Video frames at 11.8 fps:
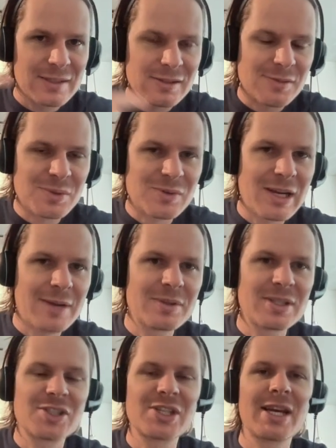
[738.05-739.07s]
Subscribe to
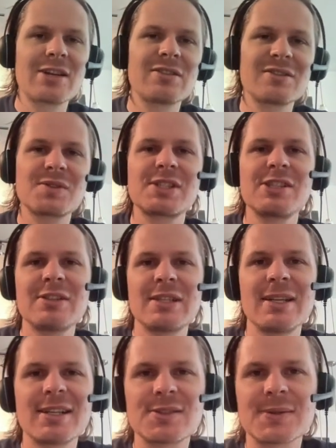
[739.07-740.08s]
the channel. We'll see you in the
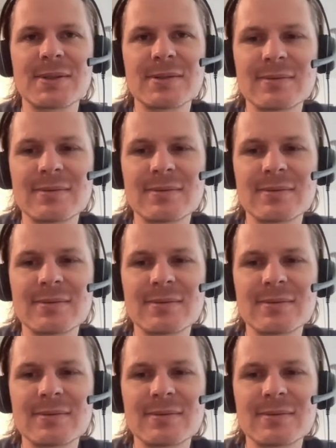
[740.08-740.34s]
next one.